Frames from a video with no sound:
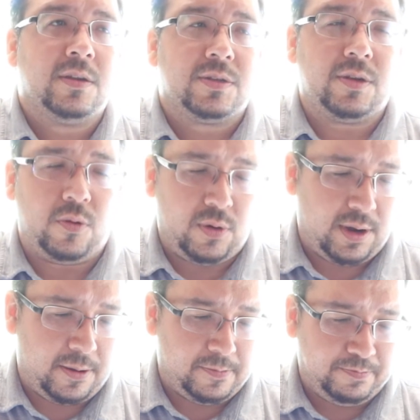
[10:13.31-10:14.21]

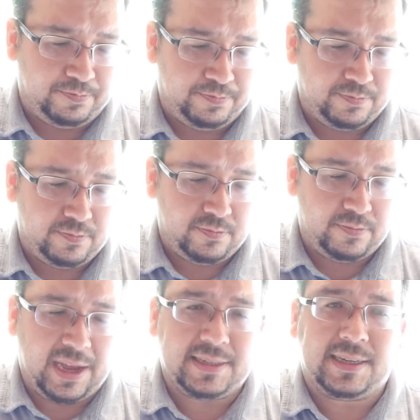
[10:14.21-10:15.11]
So
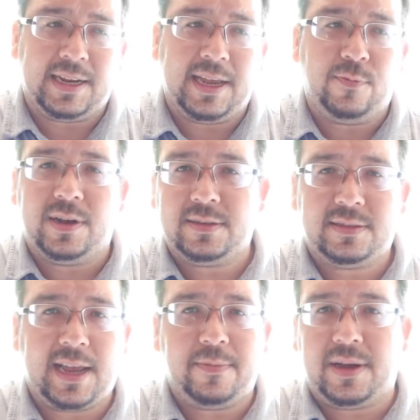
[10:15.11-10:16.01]
basically he went
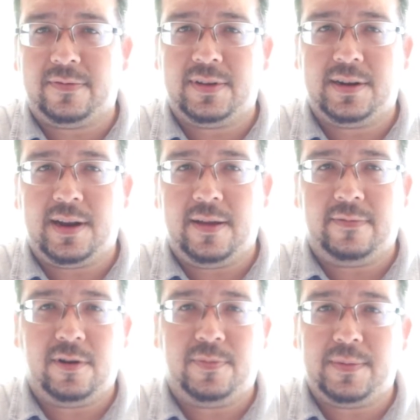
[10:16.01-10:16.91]
inside my vanilla
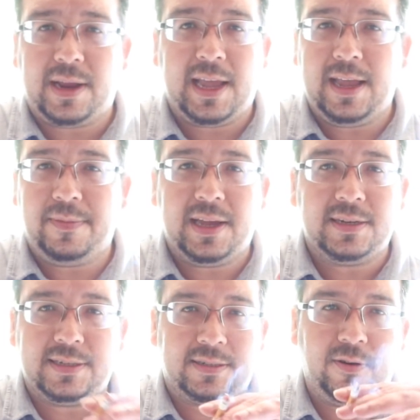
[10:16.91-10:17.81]
envelope. I'm like, hey
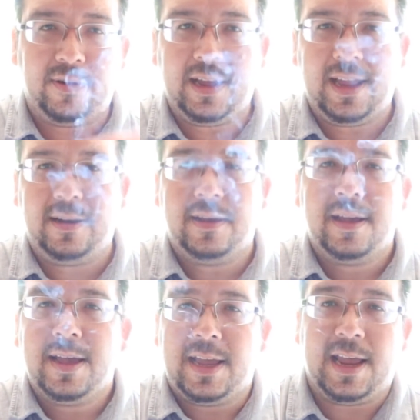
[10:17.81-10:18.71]
man, just go ahead.
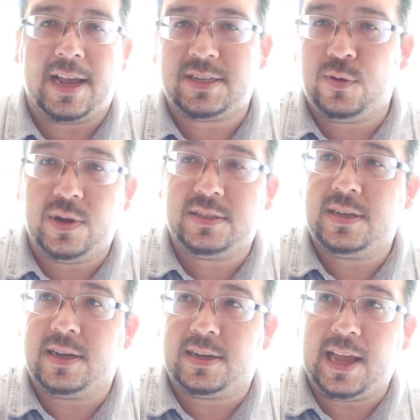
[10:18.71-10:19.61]
He actually went
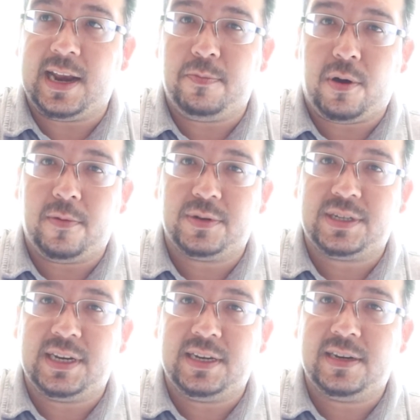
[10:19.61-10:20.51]
to the candy bar
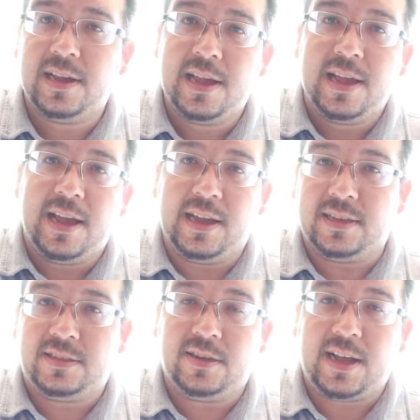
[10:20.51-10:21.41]
machine
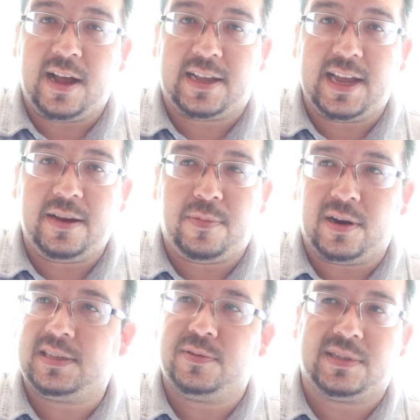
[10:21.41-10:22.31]
and took out a candy bar.
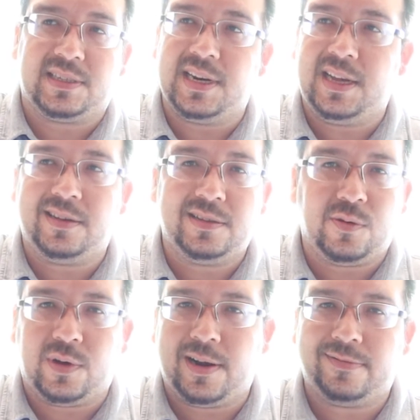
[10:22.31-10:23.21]
I think it was a Snickers
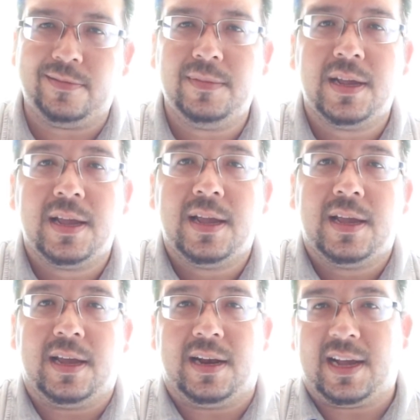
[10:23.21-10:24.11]
or whatever.
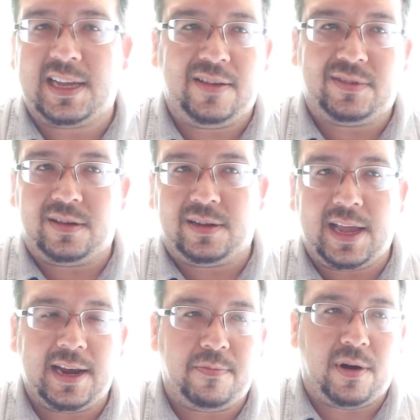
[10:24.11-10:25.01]
And I gave the
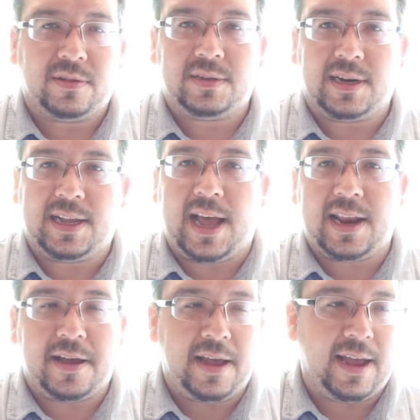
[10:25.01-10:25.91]
candy bar to the guy
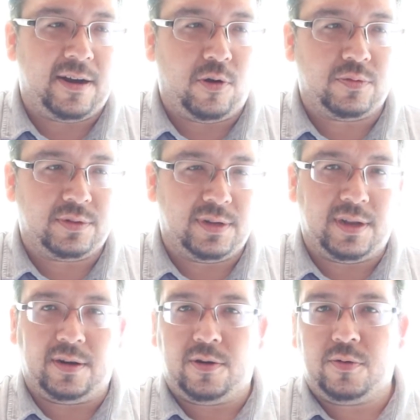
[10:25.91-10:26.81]
that had
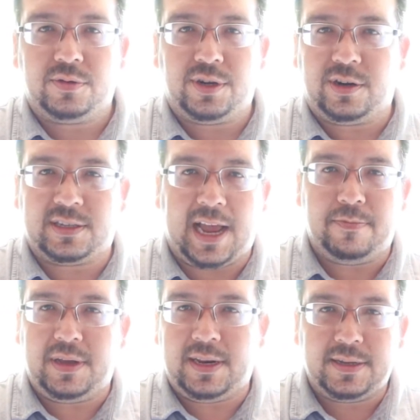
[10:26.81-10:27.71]
low sugar
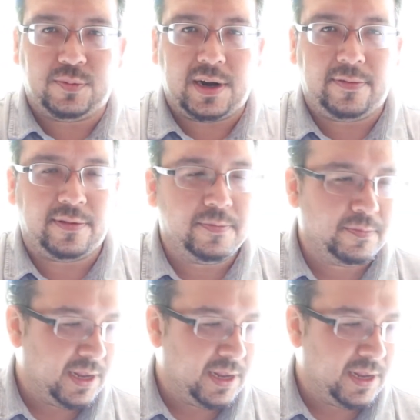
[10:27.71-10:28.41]
diabetes, whatever.